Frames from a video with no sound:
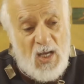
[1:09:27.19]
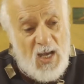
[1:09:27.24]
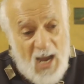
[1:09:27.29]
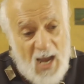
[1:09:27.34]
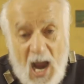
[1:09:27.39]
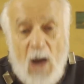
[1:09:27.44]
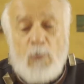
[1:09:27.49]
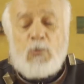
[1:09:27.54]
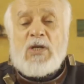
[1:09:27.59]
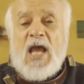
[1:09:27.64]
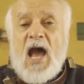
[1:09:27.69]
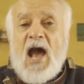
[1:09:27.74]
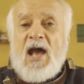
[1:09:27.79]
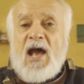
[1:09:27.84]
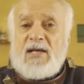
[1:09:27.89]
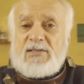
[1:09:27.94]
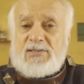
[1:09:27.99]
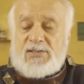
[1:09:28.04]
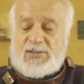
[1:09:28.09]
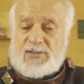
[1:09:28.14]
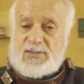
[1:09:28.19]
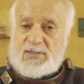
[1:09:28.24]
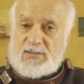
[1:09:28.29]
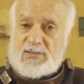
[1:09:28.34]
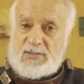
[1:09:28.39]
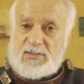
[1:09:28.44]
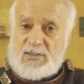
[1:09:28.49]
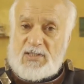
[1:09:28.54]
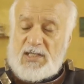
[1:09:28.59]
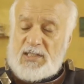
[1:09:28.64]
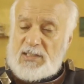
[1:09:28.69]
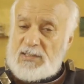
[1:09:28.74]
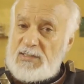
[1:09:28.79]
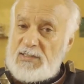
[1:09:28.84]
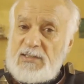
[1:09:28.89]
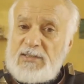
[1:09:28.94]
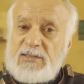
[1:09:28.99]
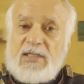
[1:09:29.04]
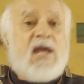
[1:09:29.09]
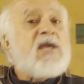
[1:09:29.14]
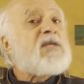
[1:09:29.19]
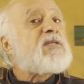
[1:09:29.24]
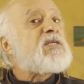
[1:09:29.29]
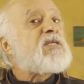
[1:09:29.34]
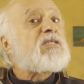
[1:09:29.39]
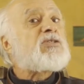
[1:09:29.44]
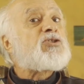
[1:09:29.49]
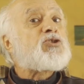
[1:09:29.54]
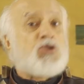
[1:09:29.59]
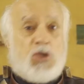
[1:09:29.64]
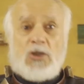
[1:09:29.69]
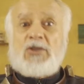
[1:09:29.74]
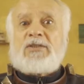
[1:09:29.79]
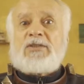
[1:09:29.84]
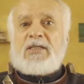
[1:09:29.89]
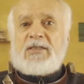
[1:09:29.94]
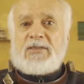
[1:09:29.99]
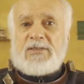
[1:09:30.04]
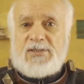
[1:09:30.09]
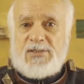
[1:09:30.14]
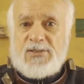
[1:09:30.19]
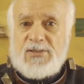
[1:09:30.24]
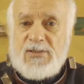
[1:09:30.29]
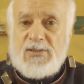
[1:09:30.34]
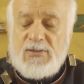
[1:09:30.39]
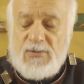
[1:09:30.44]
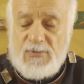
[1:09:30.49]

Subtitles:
I will ask Iranian journalists